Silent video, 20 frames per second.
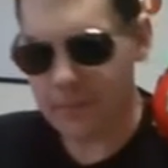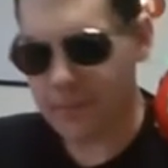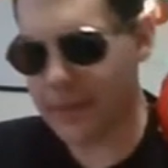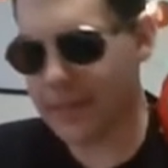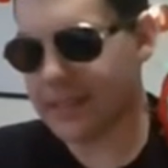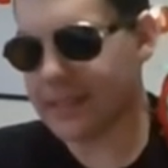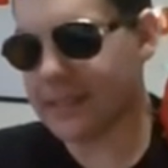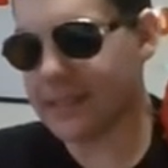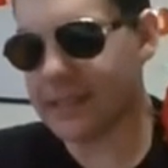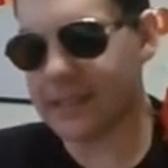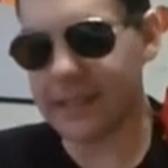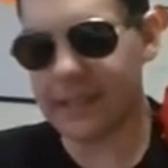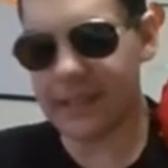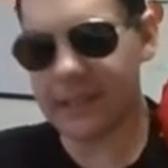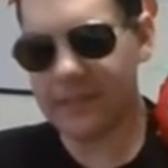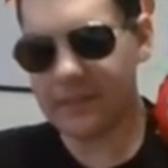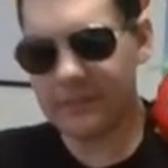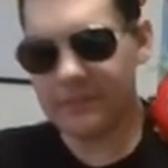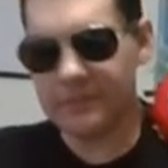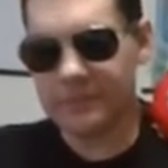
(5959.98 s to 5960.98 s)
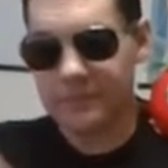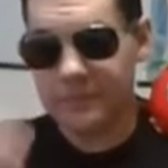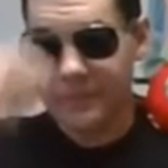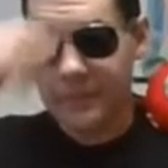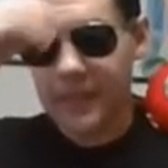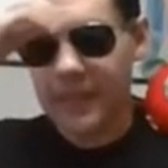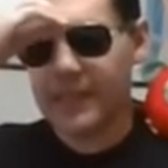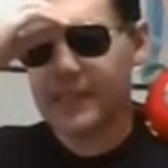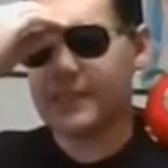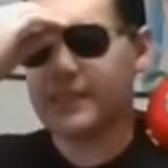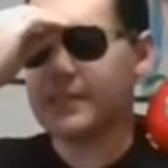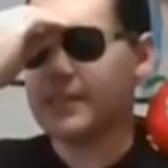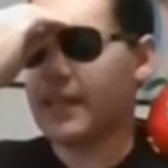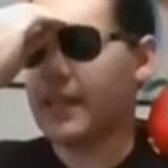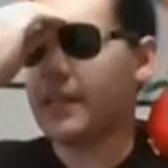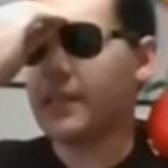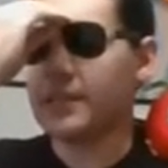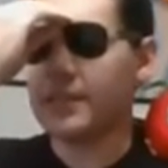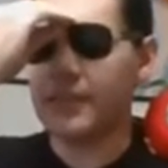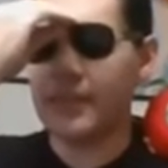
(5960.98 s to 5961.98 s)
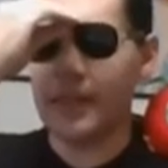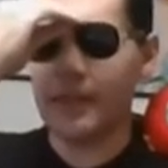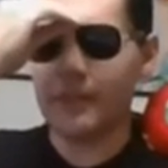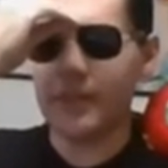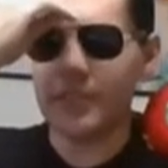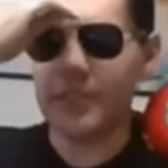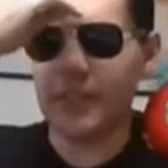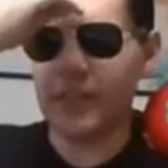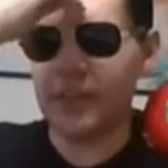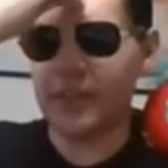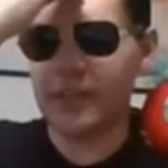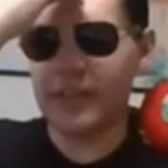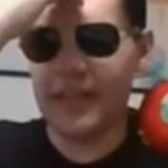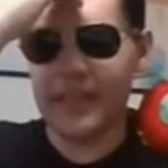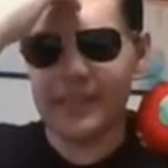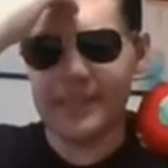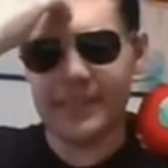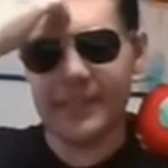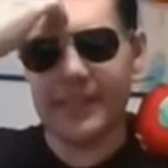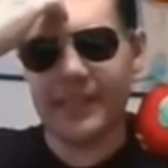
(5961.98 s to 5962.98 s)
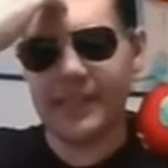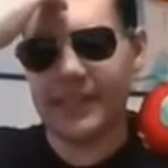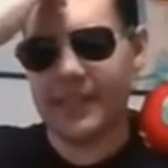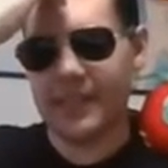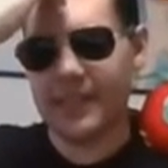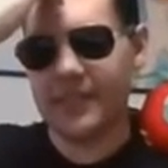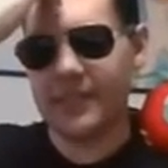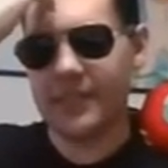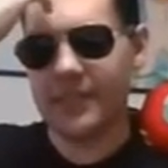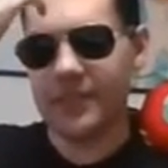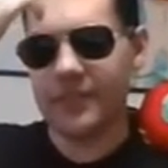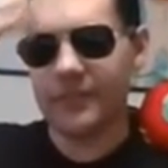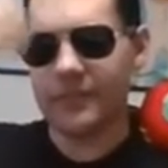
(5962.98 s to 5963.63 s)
basically. Cause I also had a bunch of other classes that day too.